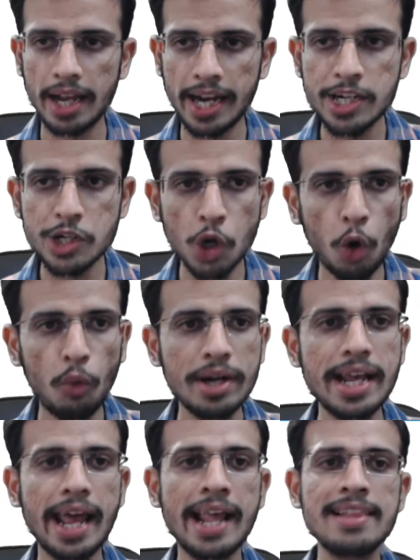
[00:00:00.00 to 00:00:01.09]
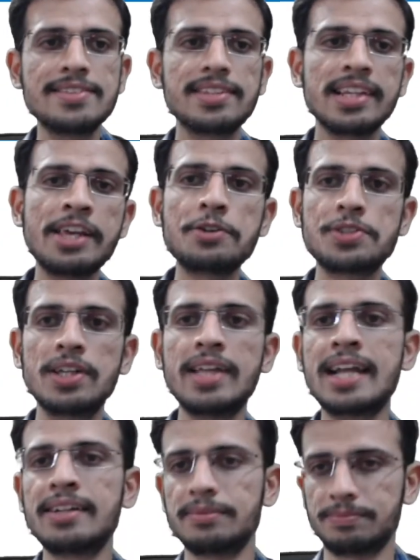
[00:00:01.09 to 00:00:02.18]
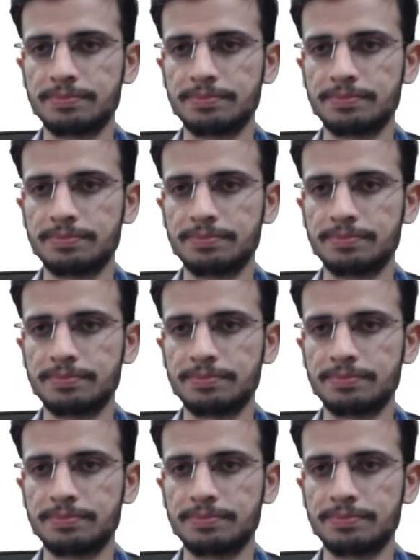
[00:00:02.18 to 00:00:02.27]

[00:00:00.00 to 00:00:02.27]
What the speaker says: And no one else leaves the line.